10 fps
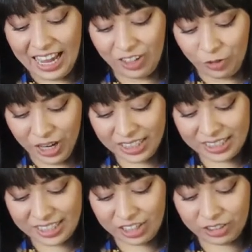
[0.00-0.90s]
I
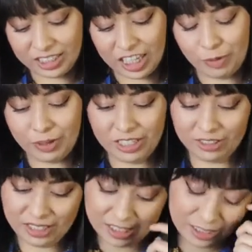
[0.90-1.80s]
went a second time
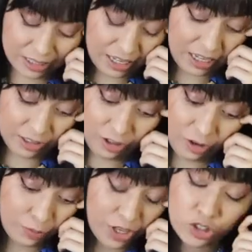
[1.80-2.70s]
and
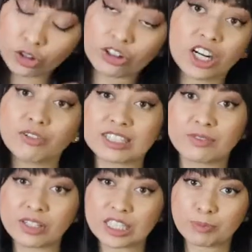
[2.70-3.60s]
Medjugorje
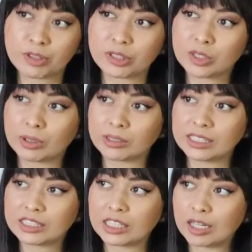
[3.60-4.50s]
was very spiritual
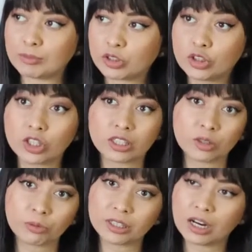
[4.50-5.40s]
this time. So
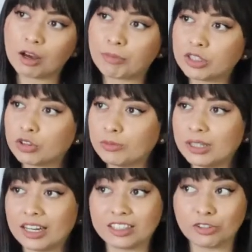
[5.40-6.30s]
nothing weird happened to
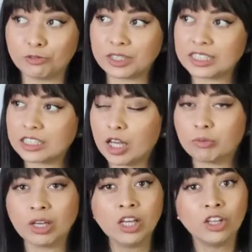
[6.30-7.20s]
me like the first
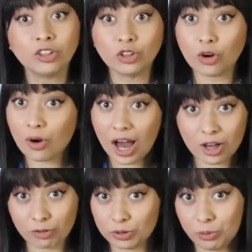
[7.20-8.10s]
time. No
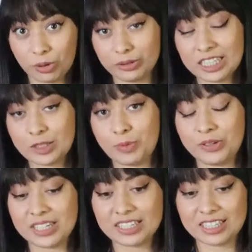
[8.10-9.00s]
out of the world
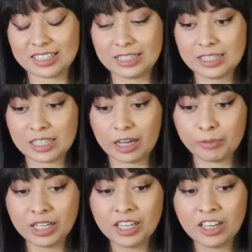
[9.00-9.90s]
experiences this
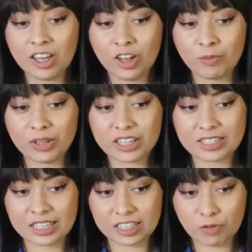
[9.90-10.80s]
time.
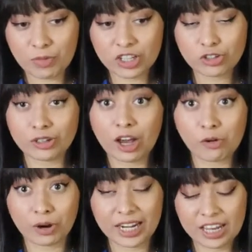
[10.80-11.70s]
Because as I mentioned, I
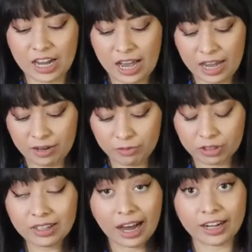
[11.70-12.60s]
already had
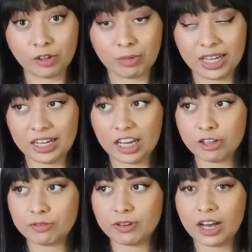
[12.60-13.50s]
God in my
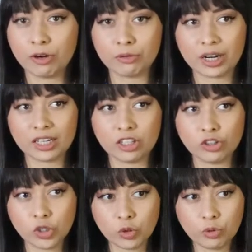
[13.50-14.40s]
life. I already
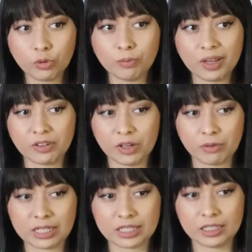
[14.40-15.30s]
knew Mary
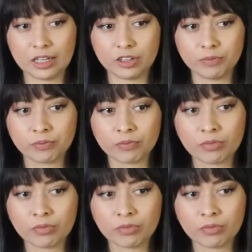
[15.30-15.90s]
was there.